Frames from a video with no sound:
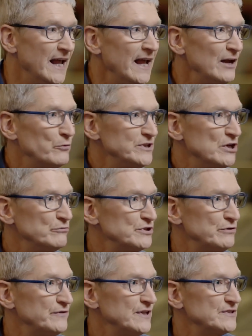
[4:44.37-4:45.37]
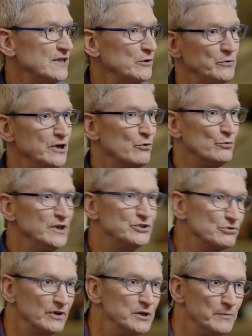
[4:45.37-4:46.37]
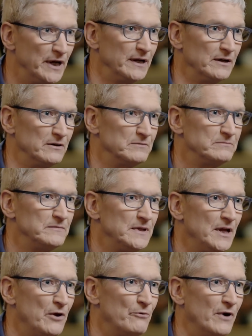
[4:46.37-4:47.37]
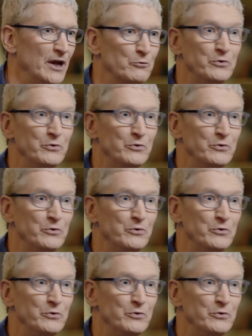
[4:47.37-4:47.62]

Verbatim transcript: And we don't do things like we don't read your email, right?